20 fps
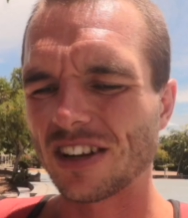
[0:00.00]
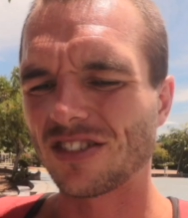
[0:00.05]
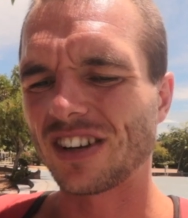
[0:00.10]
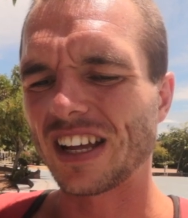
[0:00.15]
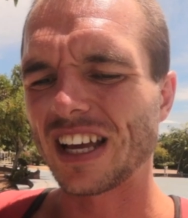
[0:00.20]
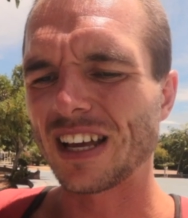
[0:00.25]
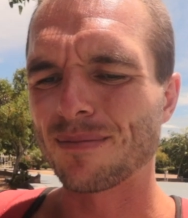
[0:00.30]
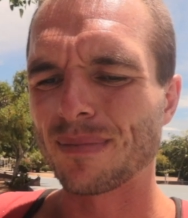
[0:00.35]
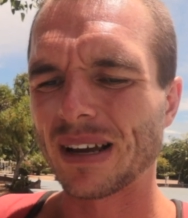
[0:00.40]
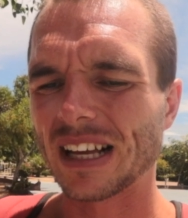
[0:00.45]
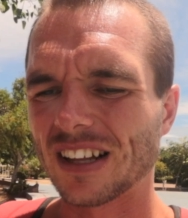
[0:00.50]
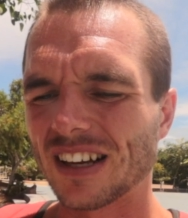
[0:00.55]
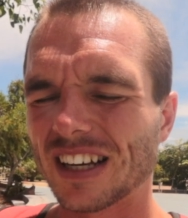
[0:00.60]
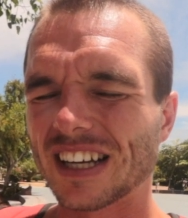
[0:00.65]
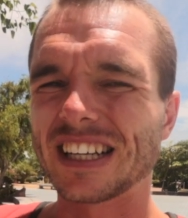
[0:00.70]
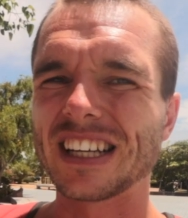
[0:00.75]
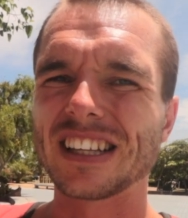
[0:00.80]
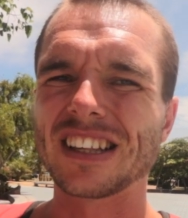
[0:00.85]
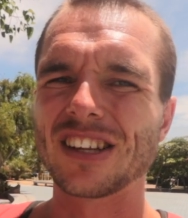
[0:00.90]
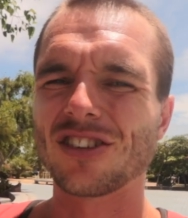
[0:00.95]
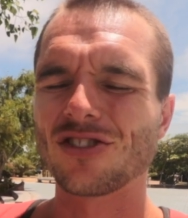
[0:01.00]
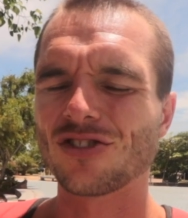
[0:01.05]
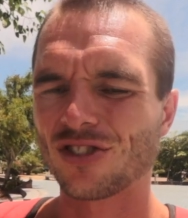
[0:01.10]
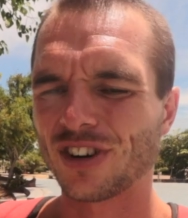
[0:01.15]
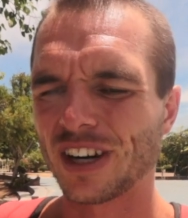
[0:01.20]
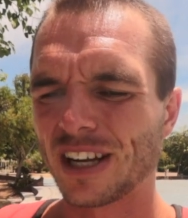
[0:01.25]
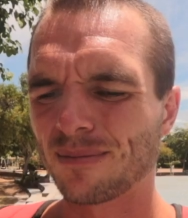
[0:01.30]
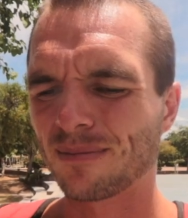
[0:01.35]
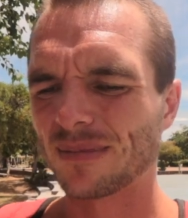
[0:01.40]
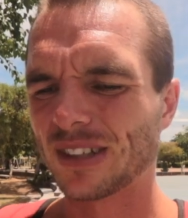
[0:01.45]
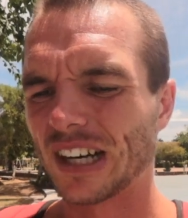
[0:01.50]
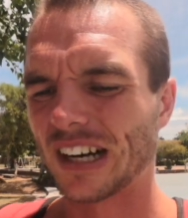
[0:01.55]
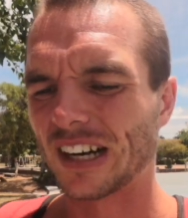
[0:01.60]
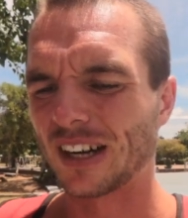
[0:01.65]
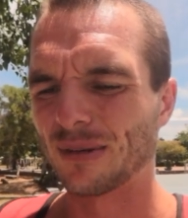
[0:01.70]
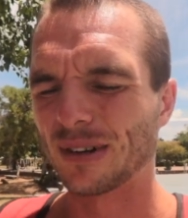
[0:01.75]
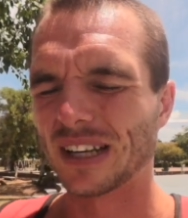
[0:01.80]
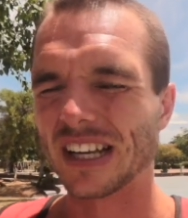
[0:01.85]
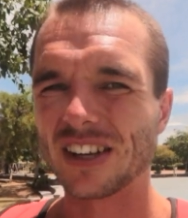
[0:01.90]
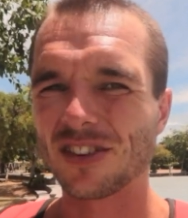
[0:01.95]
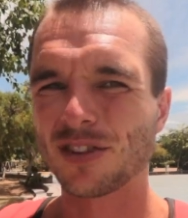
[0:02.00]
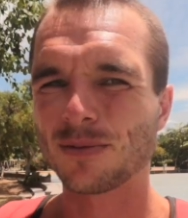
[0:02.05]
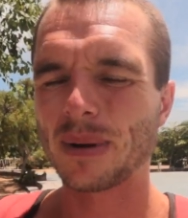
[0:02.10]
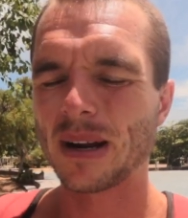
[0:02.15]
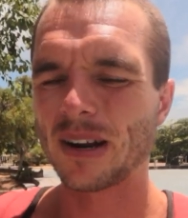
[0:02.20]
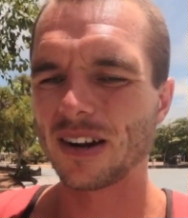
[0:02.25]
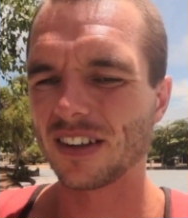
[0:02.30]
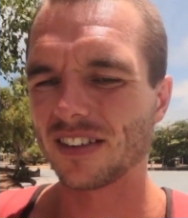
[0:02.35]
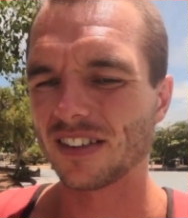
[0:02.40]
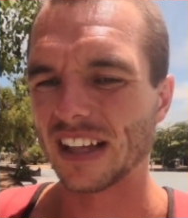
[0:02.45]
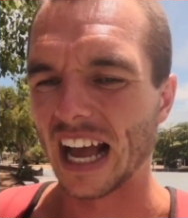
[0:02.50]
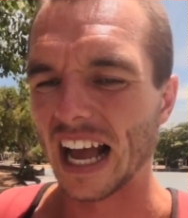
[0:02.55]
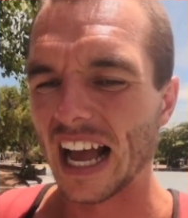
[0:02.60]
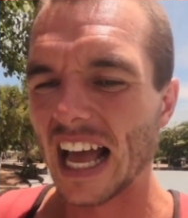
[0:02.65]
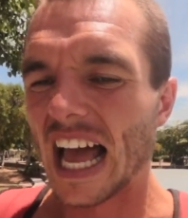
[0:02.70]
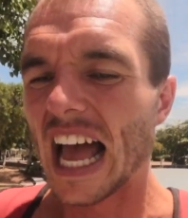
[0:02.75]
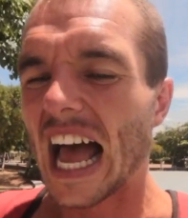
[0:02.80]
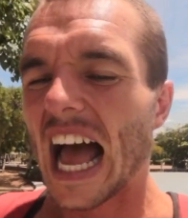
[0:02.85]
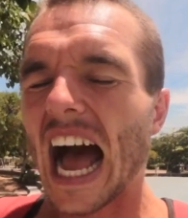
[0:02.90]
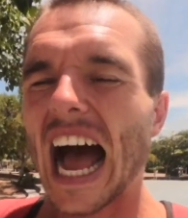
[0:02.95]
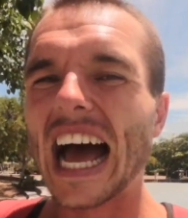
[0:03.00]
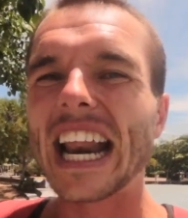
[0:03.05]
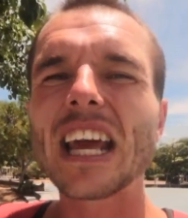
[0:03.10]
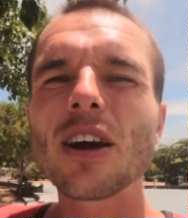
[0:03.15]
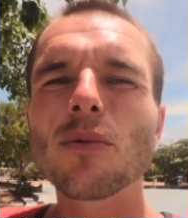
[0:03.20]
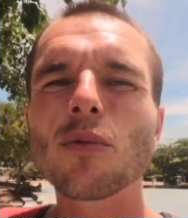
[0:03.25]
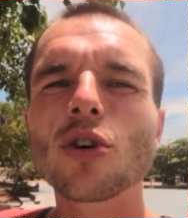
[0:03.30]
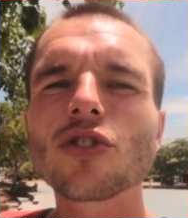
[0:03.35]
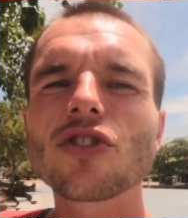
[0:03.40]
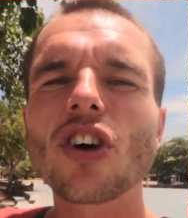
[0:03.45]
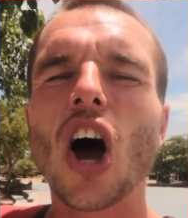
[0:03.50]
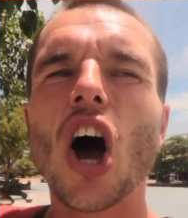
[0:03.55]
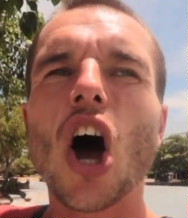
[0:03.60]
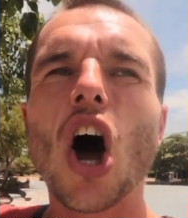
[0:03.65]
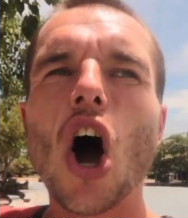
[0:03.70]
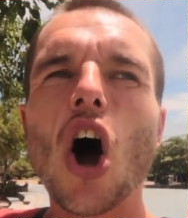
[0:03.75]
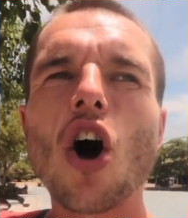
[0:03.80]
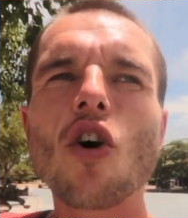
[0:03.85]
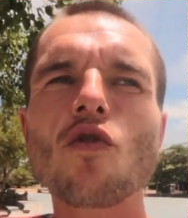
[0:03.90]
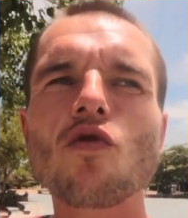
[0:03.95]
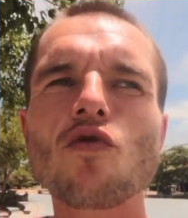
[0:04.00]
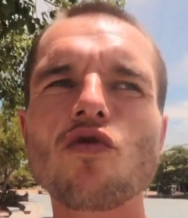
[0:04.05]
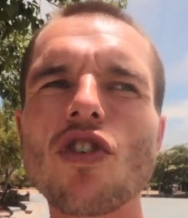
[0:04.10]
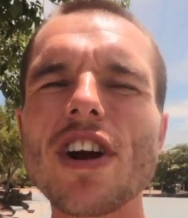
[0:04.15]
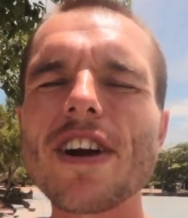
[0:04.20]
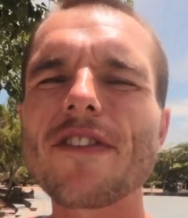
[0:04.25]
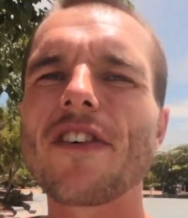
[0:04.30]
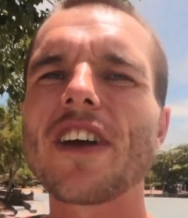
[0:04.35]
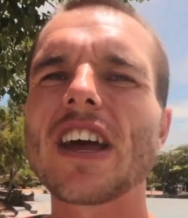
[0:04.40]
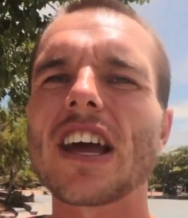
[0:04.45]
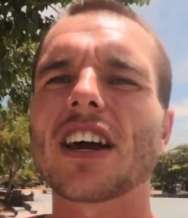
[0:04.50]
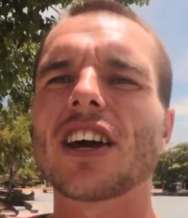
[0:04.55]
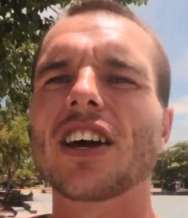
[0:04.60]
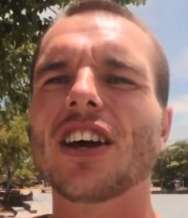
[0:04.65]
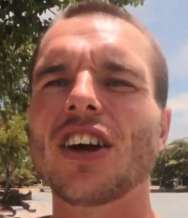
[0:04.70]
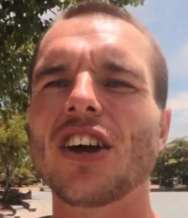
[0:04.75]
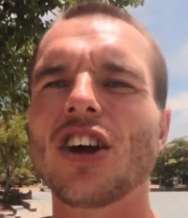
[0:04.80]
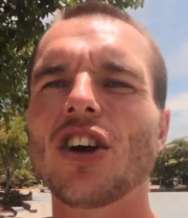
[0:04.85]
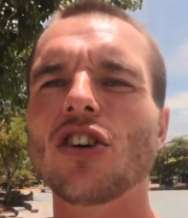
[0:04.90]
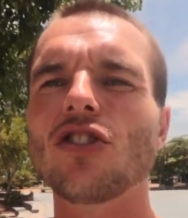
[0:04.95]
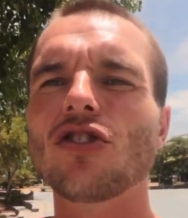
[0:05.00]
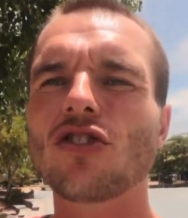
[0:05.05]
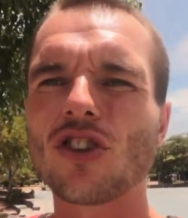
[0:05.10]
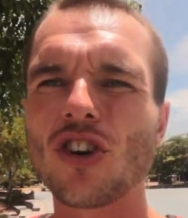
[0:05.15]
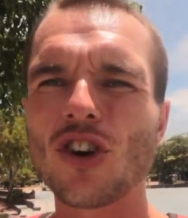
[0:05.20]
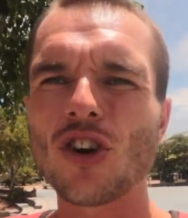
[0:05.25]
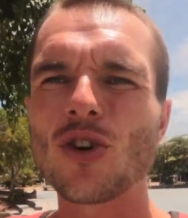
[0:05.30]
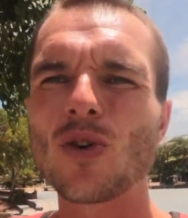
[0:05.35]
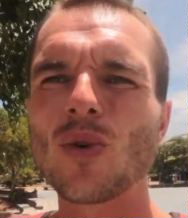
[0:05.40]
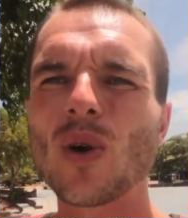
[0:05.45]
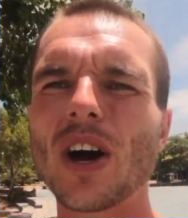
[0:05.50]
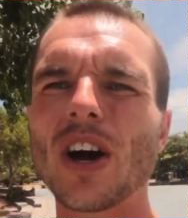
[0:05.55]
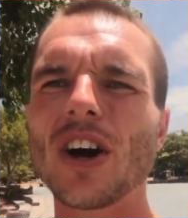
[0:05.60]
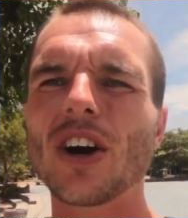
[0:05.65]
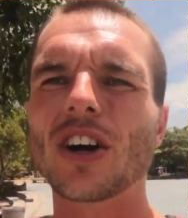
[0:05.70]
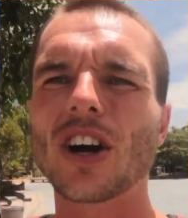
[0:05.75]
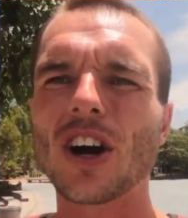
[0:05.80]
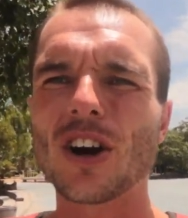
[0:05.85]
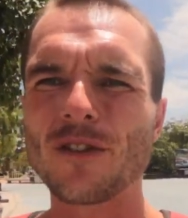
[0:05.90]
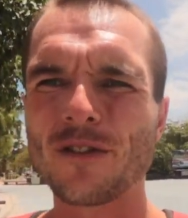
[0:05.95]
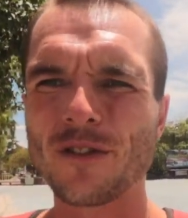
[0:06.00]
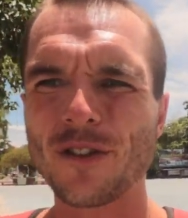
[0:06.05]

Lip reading: actually eat meat like I did in this dream, that I would experience that. And it was horrific to go